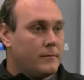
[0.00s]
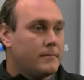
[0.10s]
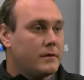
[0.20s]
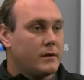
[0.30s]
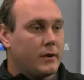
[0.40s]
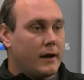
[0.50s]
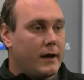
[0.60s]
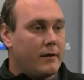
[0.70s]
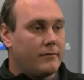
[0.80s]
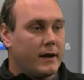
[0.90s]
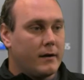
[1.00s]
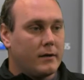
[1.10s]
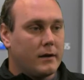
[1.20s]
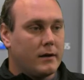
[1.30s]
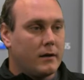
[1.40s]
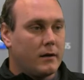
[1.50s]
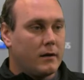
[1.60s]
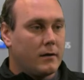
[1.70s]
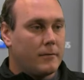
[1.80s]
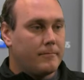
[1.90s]
see what I have down
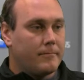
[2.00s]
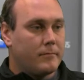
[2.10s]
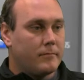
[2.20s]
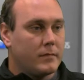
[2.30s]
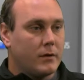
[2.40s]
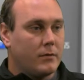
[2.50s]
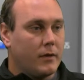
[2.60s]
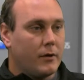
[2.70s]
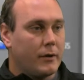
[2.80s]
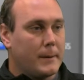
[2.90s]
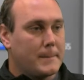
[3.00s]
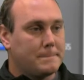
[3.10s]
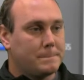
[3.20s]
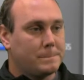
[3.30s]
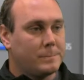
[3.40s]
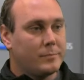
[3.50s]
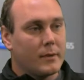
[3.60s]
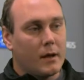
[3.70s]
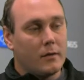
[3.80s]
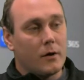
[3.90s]
here. I'm going to go with Logan.
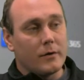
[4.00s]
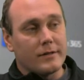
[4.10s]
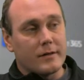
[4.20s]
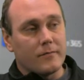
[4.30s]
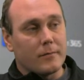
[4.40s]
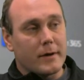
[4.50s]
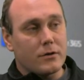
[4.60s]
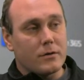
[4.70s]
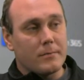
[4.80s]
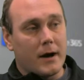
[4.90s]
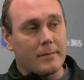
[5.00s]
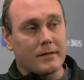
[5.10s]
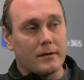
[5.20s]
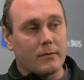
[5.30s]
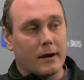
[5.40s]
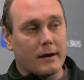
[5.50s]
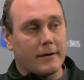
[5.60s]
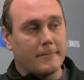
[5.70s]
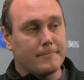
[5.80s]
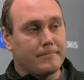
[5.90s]
Logan's information pops in right
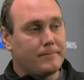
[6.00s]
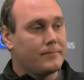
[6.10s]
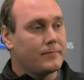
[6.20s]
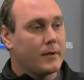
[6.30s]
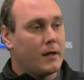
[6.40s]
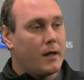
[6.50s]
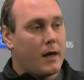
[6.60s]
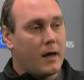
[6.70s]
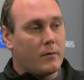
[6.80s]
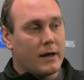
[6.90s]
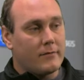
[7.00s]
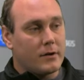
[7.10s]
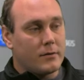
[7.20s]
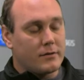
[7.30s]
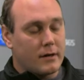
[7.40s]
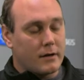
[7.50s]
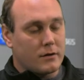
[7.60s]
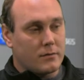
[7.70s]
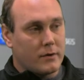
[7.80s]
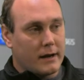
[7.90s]
here. And we have a notes
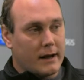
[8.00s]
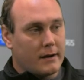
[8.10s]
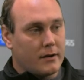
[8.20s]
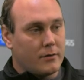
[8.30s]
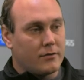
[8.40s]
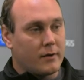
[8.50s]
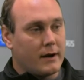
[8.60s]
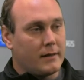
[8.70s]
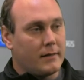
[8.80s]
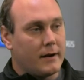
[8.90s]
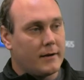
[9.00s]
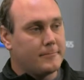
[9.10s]
section. We can add notes right in there.